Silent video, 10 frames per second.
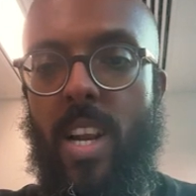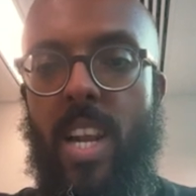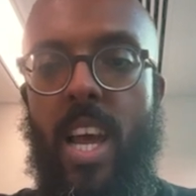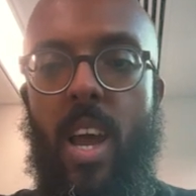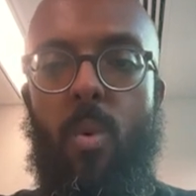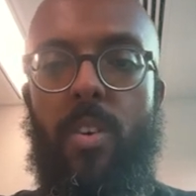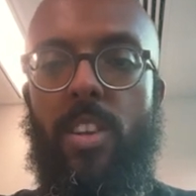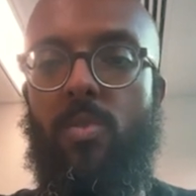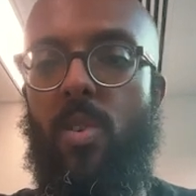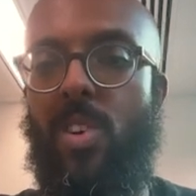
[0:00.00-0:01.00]
one
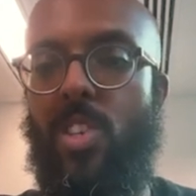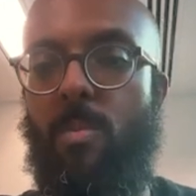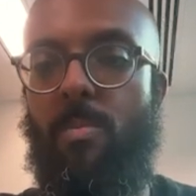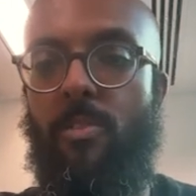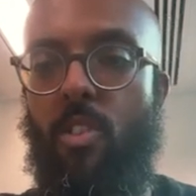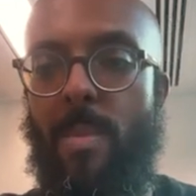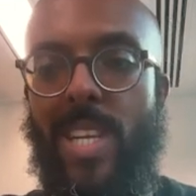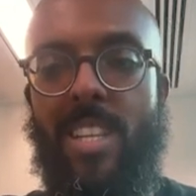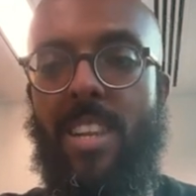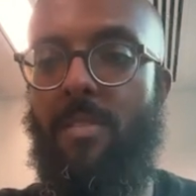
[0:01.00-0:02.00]
that's focused on
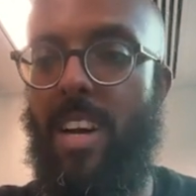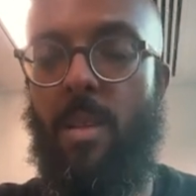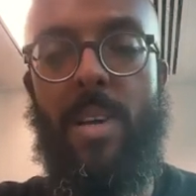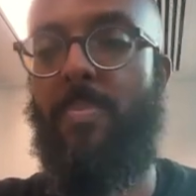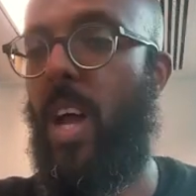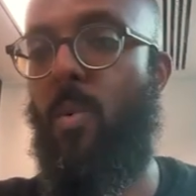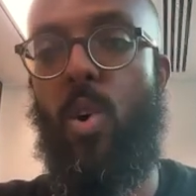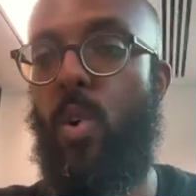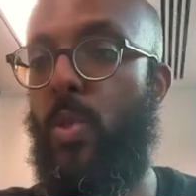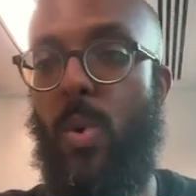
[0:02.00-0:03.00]
performance and development. I
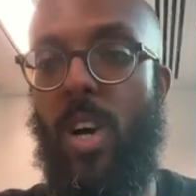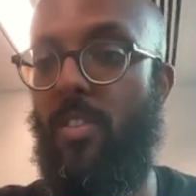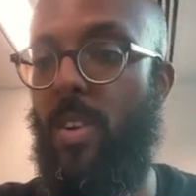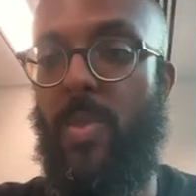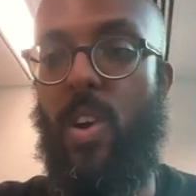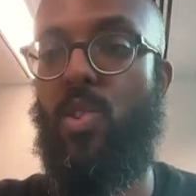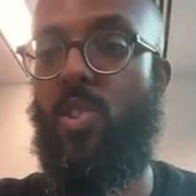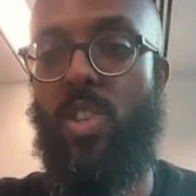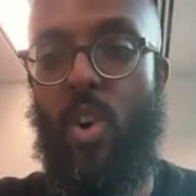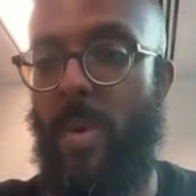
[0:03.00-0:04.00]
won't go through all of them. There are
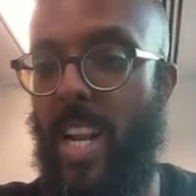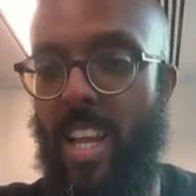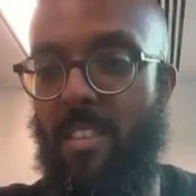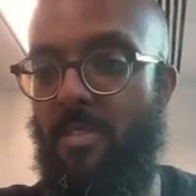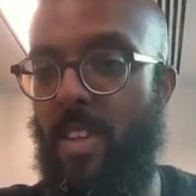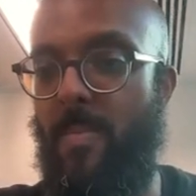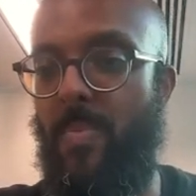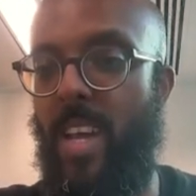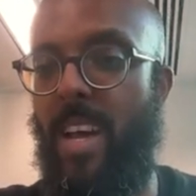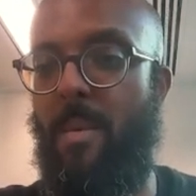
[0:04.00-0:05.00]
so many of
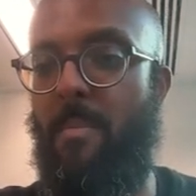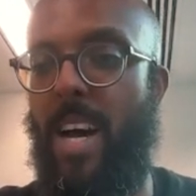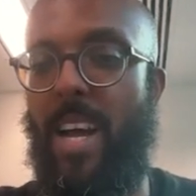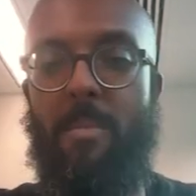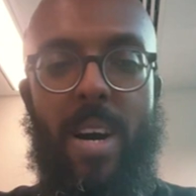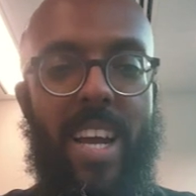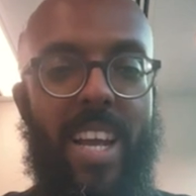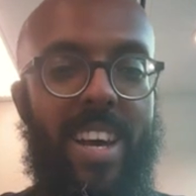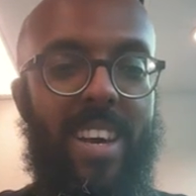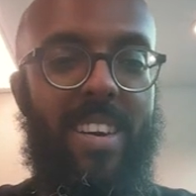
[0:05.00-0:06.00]
them.
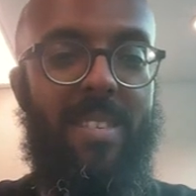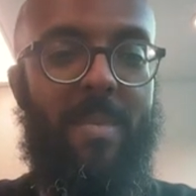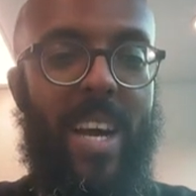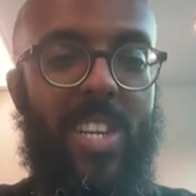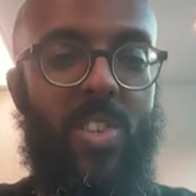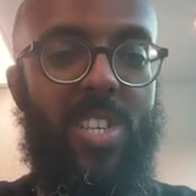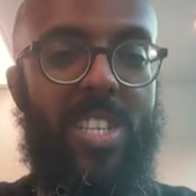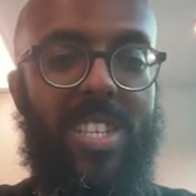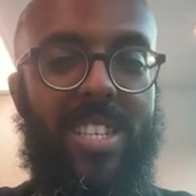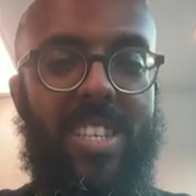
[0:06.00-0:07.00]
My
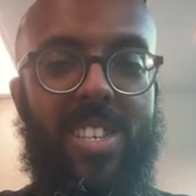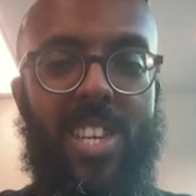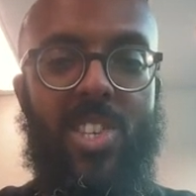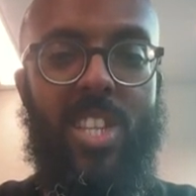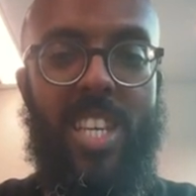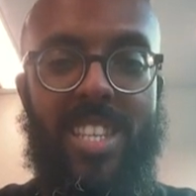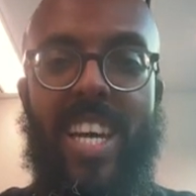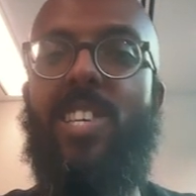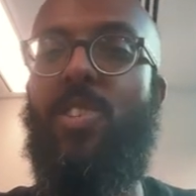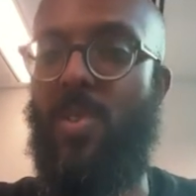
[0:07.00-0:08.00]
interest is to essentially
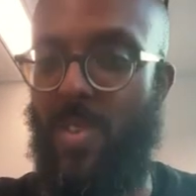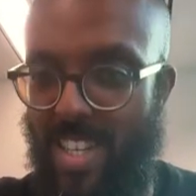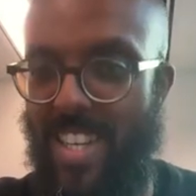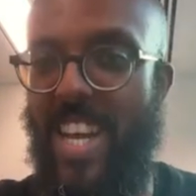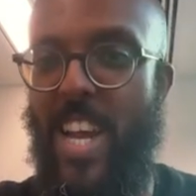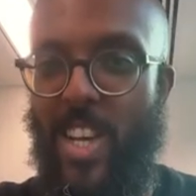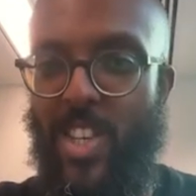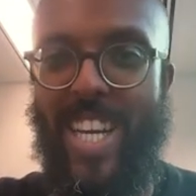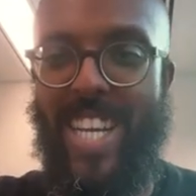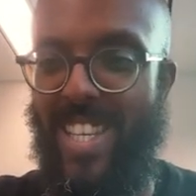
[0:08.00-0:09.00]
entice you into
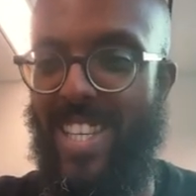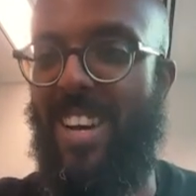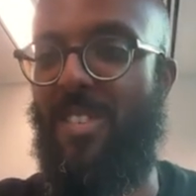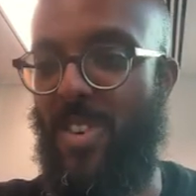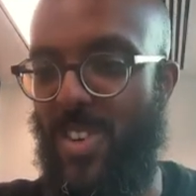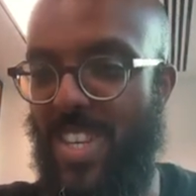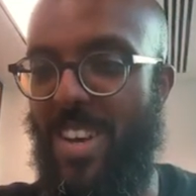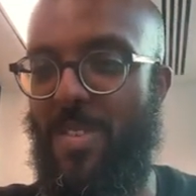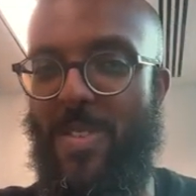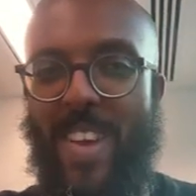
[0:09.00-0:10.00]
checking these out for
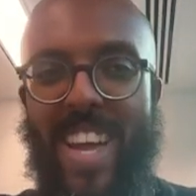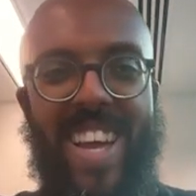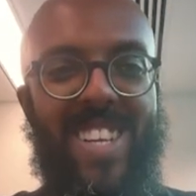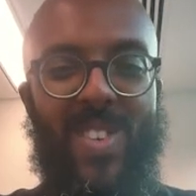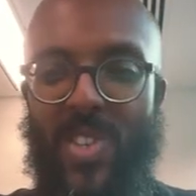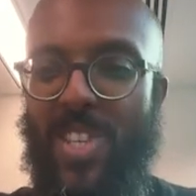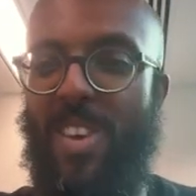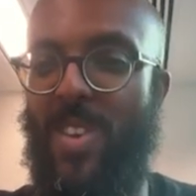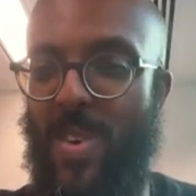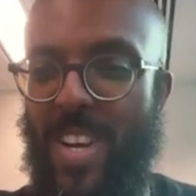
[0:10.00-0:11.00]
yourself. And so just
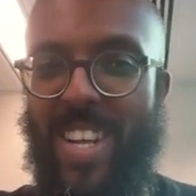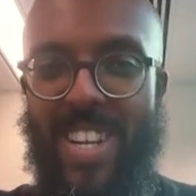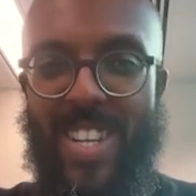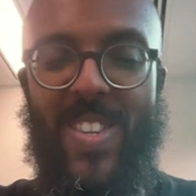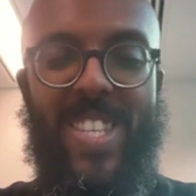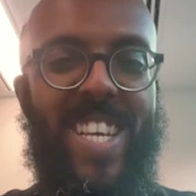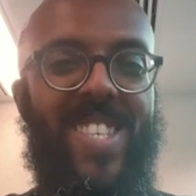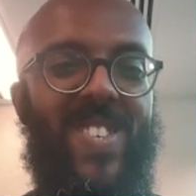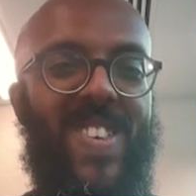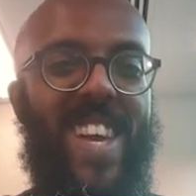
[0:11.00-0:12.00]
giving you a little
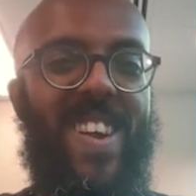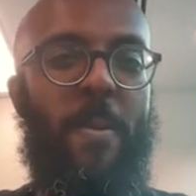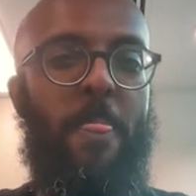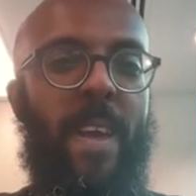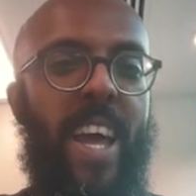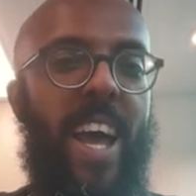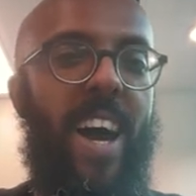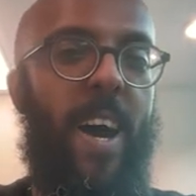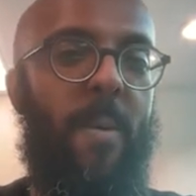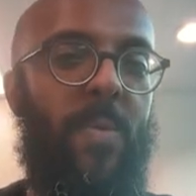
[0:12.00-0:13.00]
taster there.
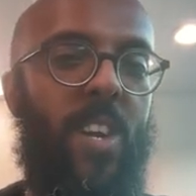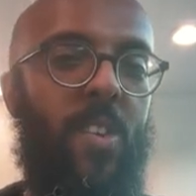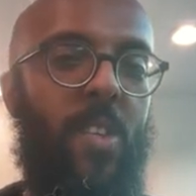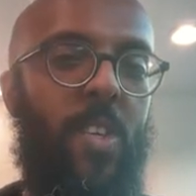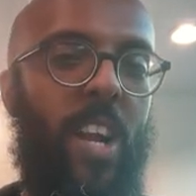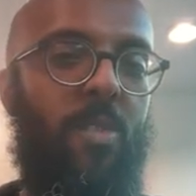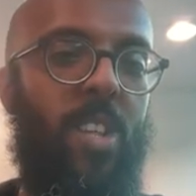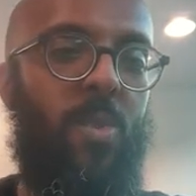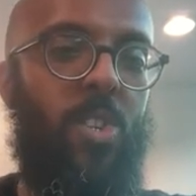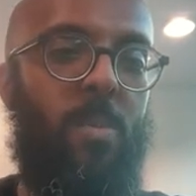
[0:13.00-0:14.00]
The other thing I
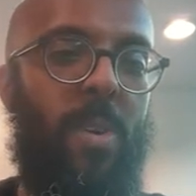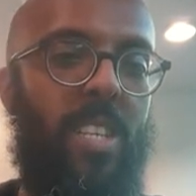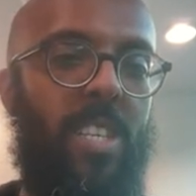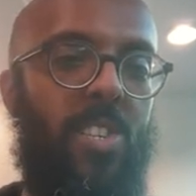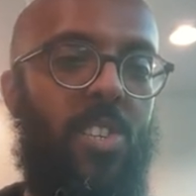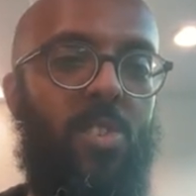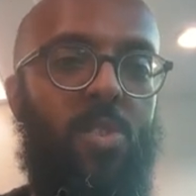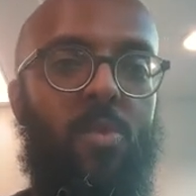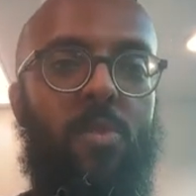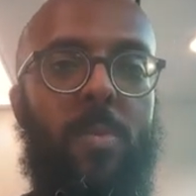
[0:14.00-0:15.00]
really want you to pay attention
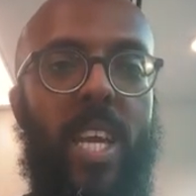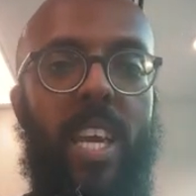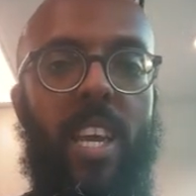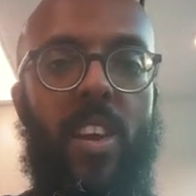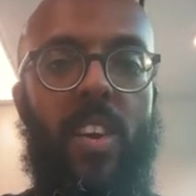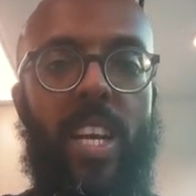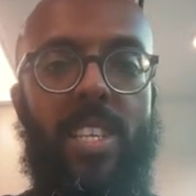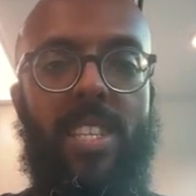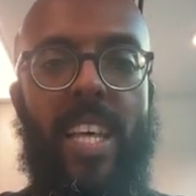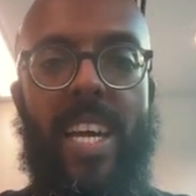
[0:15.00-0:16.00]
to for me here
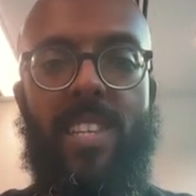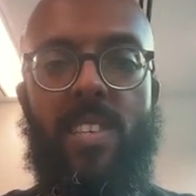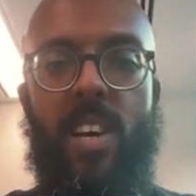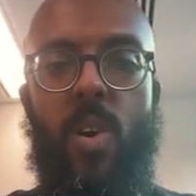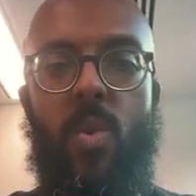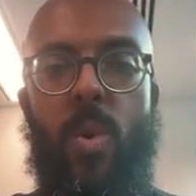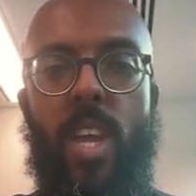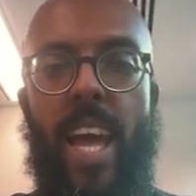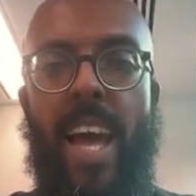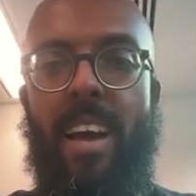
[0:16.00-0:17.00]
is that we